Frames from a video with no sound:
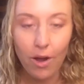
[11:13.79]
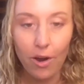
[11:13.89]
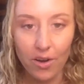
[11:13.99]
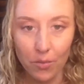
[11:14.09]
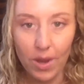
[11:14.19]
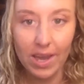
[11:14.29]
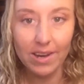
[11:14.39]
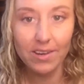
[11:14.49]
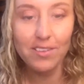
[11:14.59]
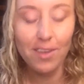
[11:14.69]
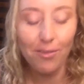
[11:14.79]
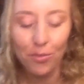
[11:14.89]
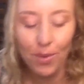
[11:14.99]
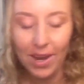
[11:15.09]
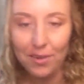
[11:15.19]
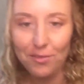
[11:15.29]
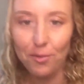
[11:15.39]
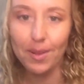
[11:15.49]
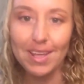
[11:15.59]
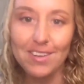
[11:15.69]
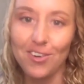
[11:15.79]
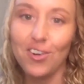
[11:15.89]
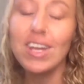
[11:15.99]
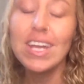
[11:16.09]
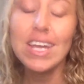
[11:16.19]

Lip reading: hardwired, soft-wired for pleasure.